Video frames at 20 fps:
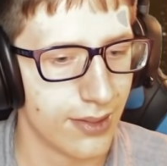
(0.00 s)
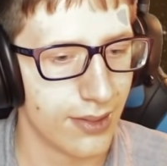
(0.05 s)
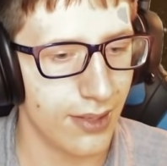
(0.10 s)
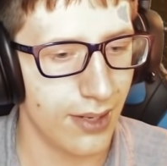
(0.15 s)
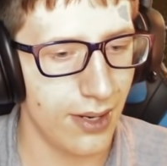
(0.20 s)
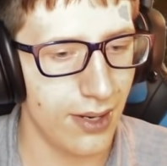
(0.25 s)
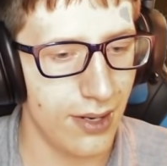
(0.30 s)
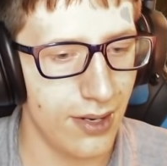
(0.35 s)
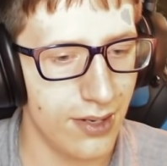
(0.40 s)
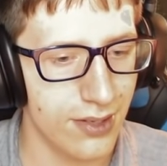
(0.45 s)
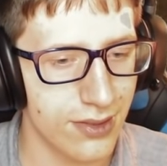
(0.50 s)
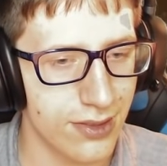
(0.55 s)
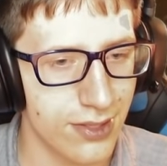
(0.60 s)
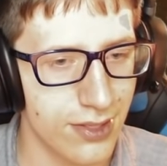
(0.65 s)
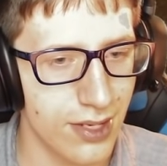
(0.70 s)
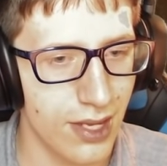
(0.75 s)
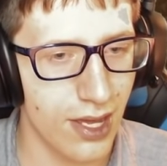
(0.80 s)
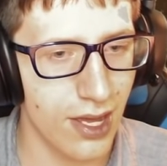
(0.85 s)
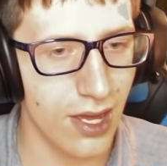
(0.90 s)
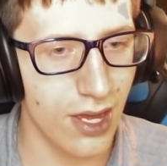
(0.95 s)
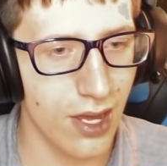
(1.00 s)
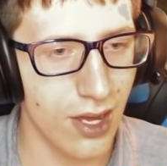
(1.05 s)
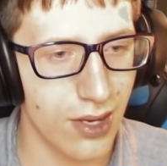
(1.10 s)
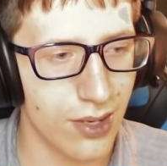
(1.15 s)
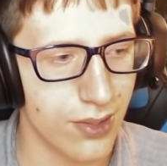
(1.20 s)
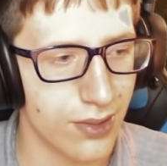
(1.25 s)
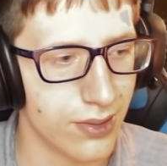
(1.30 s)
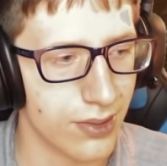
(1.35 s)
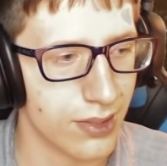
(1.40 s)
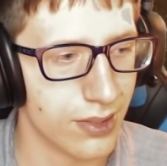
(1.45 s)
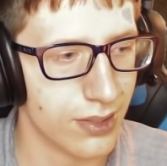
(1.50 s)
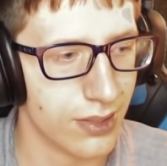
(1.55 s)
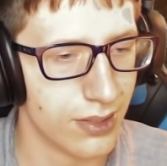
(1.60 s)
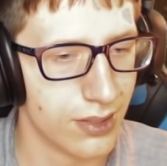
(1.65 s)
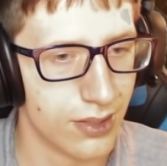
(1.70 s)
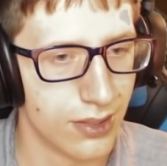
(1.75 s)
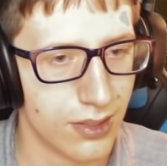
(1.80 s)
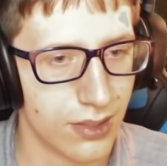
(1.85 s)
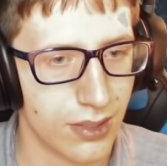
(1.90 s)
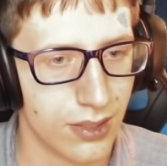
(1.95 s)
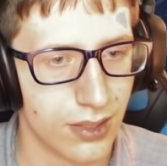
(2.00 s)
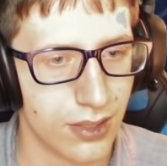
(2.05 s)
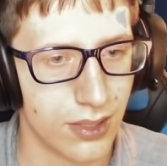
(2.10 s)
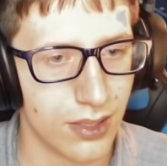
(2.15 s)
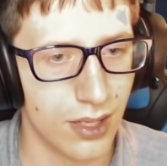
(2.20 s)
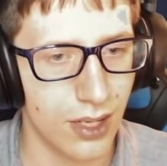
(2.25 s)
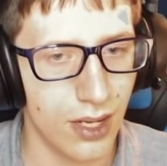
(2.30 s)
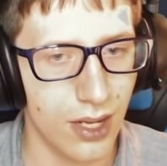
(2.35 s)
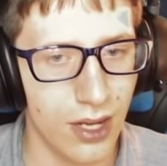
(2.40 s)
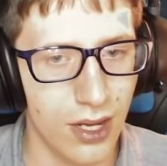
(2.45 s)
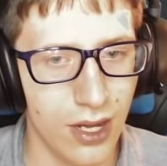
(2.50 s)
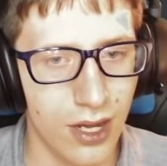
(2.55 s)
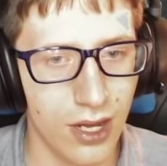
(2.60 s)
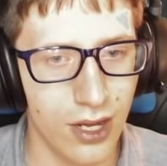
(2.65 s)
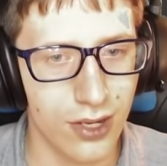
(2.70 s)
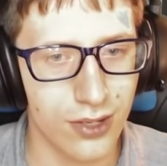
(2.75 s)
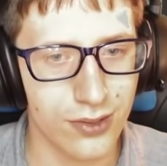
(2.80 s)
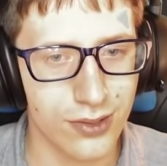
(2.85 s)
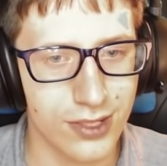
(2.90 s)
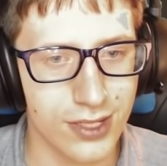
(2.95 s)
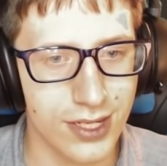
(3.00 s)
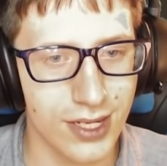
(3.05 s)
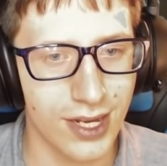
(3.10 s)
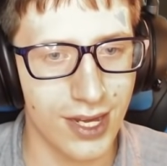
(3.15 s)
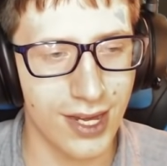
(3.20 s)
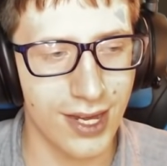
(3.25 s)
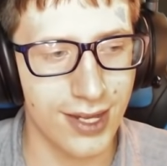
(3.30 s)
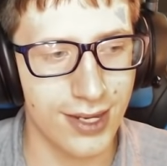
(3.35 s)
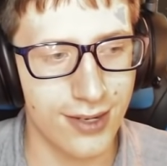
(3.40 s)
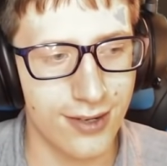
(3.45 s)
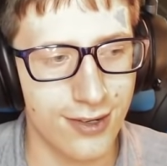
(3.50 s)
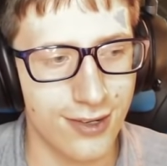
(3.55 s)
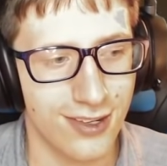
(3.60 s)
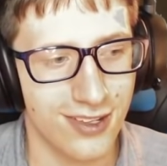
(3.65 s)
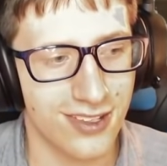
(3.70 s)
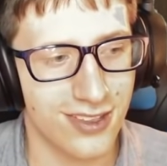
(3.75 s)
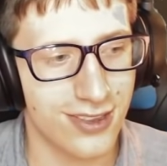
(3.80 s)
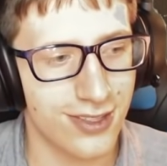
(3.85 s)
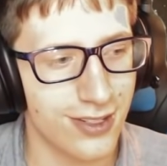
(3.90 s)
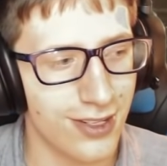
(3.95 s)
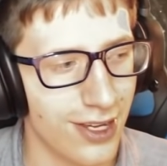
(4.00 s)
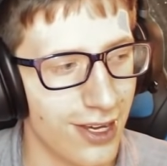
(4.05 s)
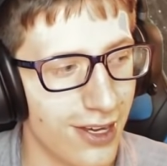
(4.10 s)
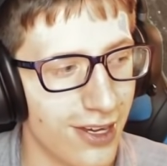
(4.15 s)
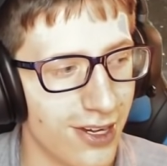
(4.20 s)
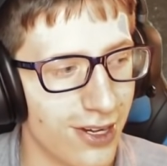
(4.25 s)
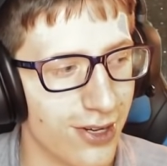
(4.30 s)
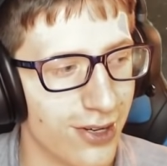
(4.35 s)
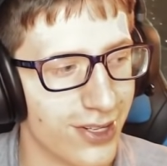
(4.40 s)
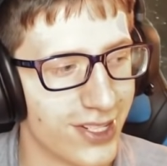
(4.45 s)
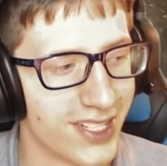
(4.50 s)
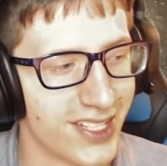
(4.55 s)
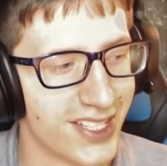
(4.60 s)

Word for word: Earth, no. Oh God, Earth, no.